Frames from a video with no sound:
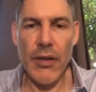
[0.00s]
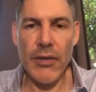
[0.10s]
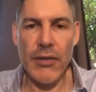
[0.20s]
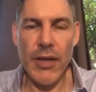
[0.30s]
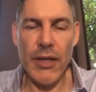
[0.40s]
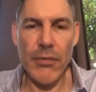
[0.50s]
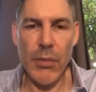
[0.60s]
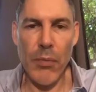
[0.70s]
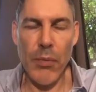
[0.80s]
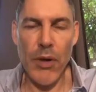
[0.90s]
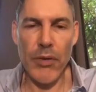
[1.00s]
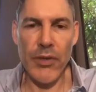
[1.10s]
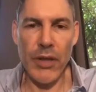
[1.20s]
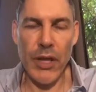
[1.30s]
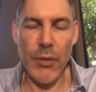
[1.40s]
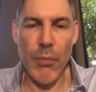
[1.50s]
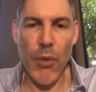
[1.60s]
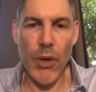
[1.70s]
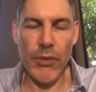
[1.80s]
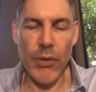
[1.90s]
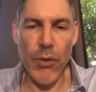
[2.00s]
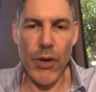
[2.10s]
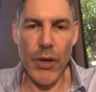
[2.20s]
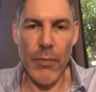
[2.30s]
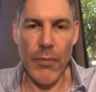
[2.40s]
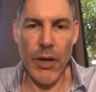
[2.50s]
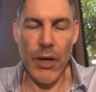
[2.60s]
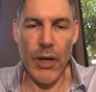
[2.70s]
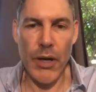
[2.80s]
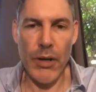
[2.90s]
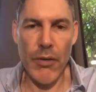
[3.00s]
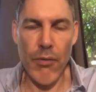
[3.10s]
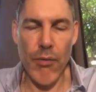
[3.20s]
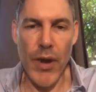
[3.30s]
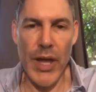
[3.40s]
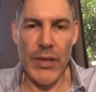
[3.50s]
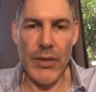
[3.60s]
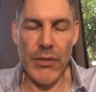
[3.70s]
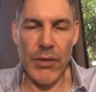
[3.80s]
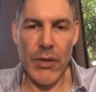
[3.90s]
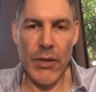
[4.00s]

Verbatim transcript: states proposing like a moratorium on rent